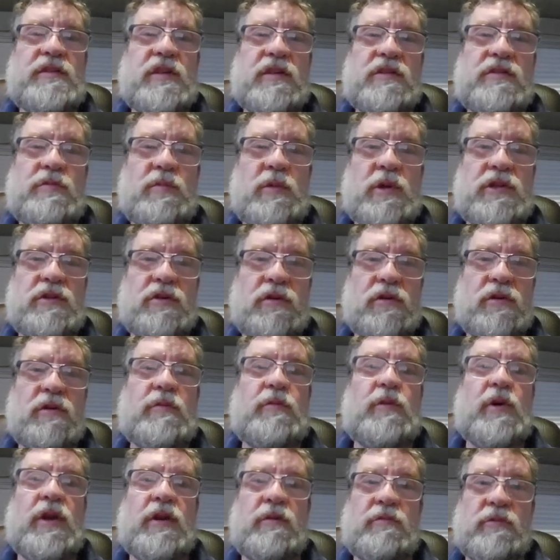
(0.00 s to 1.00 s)
this winter
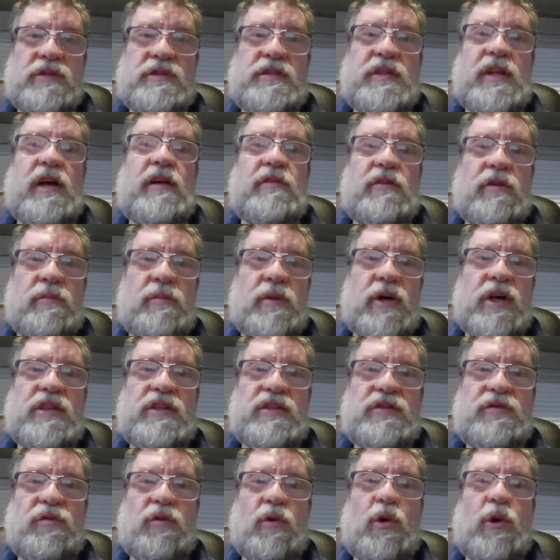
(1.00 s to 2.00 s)
when it was down to
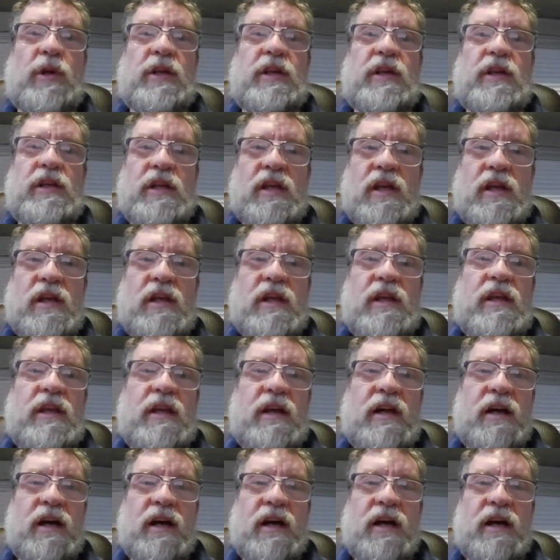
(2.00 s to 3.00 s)
minus 40
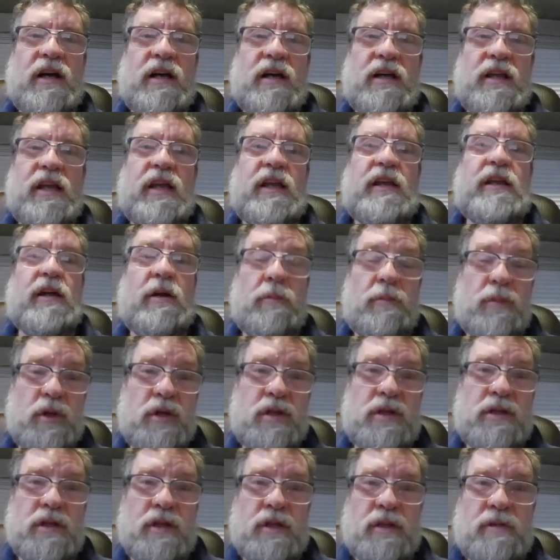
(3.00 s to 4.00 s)
in
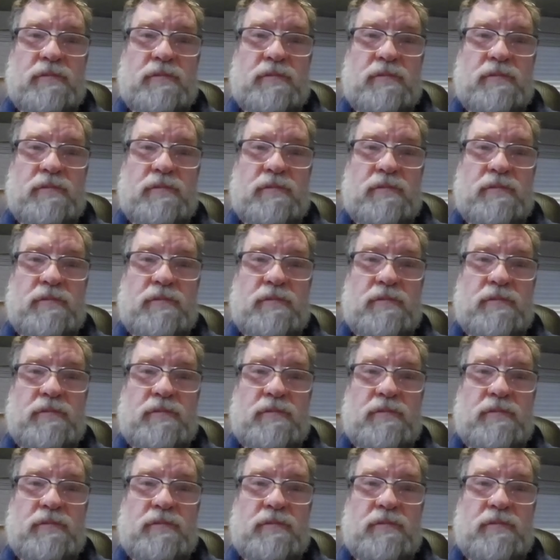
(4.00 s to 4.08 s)
Alberta.